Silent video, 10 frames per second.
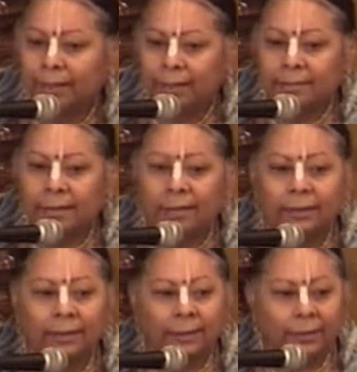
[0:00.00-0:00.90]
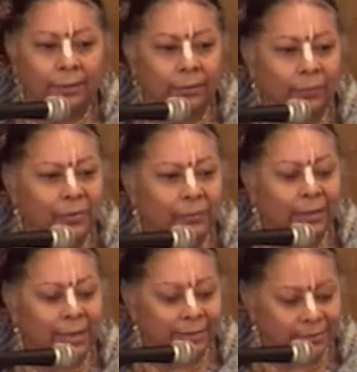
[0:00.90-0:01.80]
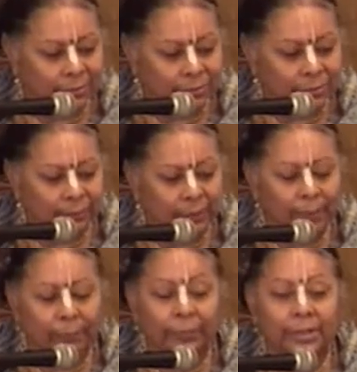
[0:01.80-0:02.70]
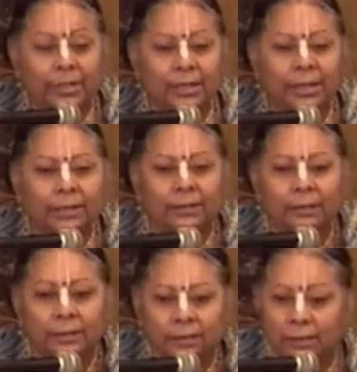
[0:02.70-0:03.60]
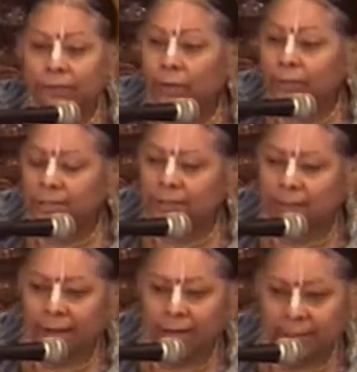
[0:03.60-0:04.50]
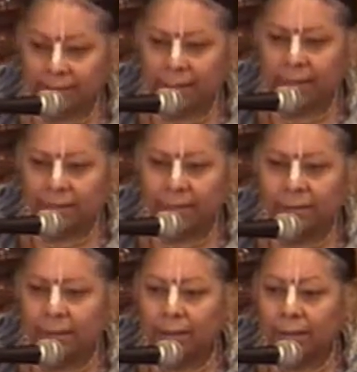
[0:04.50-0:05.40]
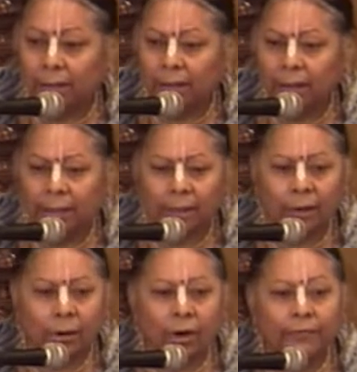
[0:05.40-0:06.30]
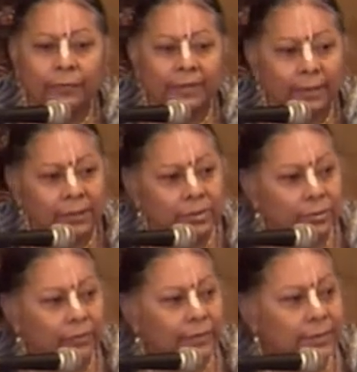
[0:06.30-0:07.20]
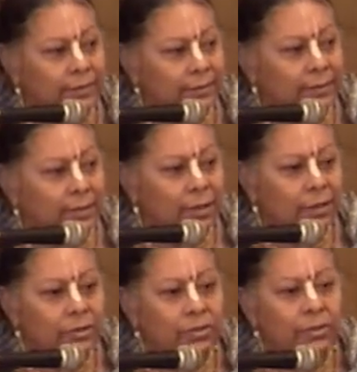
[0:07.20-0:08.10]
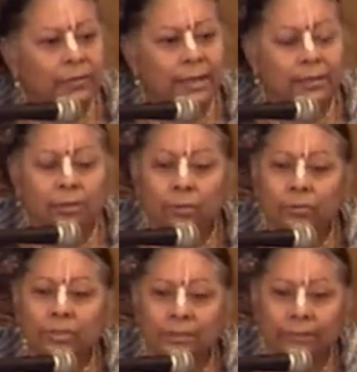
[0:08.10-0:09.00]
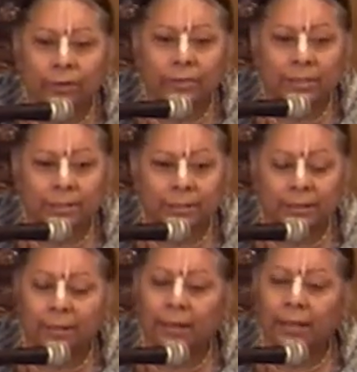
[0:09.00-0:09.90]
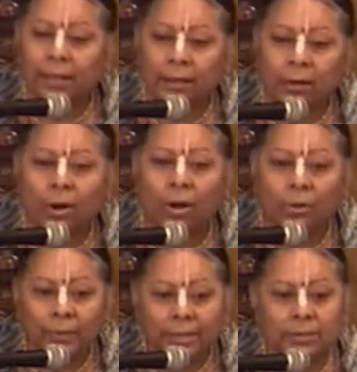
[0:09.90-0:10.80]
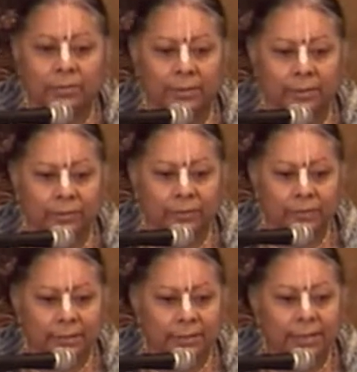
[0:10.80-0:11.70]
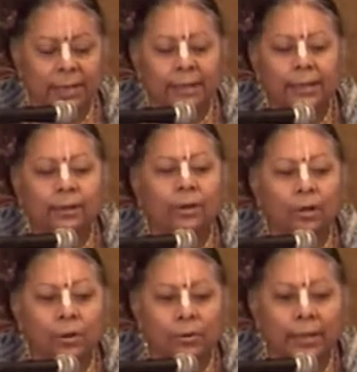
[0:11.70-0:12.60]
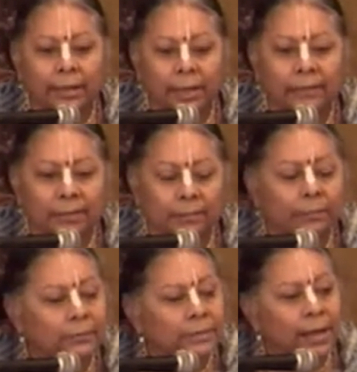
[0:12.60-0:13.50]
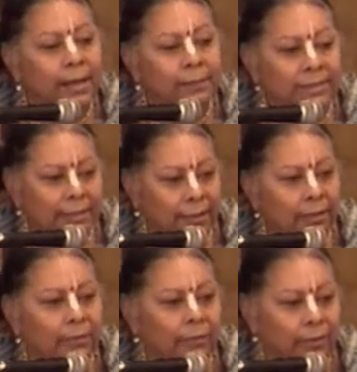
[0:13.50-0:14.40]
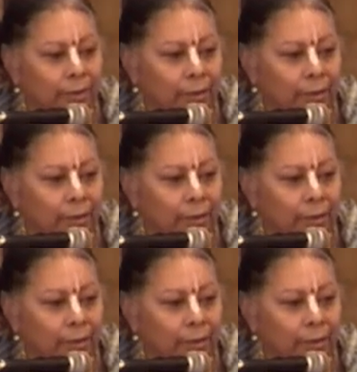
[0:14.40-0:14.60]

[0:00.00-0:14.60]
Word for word: Secondly, we would like to appreciate the devotees that have stayed here and are offering their services, so that those devotees that are here always doing the services can go and have some time together.